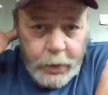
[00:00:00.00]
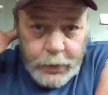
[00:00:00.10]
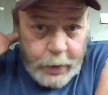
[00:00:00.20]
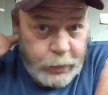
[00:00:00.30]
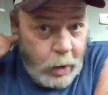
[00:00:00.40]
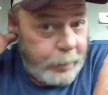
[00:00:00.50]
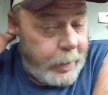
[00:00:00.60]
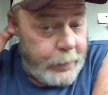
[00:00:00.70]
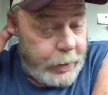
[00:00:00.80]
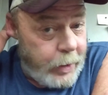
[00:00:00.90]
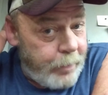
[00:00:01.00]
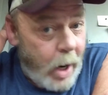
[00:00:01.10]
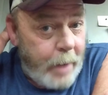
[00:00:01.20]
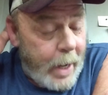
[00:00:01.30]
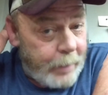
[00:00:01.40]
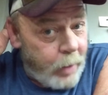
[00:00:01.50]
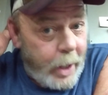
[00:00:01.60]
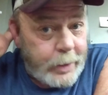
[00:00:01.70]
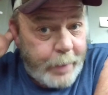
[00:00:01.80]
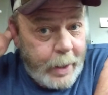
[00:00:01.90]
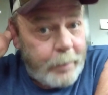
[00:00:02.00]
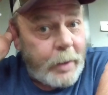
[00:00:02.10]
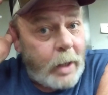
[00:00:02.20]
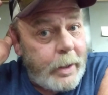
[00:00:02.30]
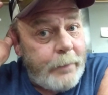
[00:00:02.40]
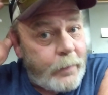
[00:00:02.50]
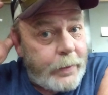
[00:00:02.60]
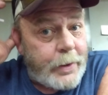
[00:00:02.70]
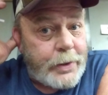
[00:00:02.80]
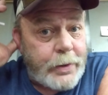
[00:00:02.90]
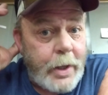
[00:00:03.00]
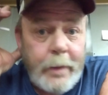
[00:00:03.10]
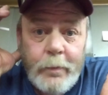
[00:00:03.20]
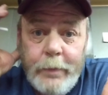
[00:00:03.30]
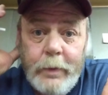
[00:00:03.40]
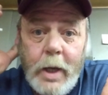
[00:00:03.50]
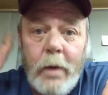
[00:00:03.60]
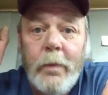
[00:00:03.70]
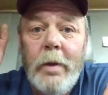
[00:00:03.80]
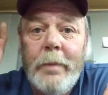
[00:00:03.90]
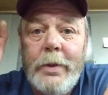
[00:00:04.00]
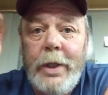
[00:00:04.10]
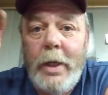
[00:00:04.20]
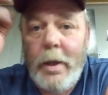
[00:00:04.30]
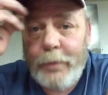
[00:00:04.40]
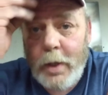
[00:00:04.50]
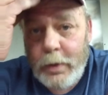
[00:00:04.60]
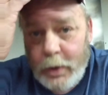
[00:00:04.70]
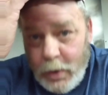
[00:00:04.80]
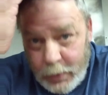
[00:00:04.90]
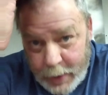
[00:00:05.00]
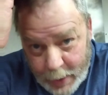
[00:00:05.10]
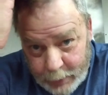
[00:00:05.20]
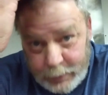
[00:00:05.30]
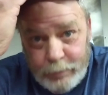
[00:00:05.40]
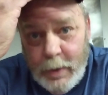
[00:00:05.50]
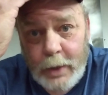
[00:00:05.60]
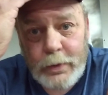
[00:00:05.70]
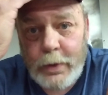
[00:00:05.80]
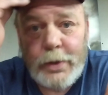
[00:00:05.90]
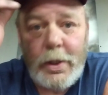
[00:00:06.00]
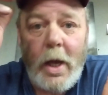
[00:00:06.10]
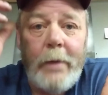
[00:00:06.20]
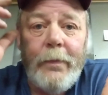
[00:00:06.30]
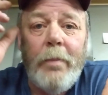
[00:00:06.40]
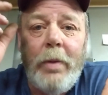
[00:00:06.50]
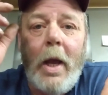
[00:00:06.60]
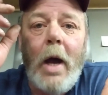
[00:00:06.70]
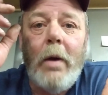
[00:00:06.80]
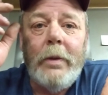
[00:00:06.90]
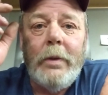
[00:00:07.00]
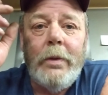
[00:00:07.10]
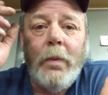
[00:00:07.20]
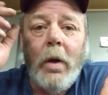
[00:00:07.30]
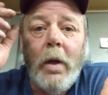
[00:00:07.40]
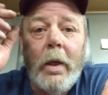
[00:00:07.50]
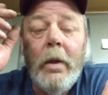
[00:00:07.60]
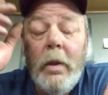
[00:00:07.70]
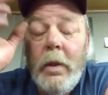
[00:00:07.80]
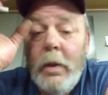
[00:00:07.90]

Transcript: So I told him, give us a good buyback price, man. I'm not leaving with this thing. We've got a real machine up there. The Kodiak's actually designed for a plow and to work.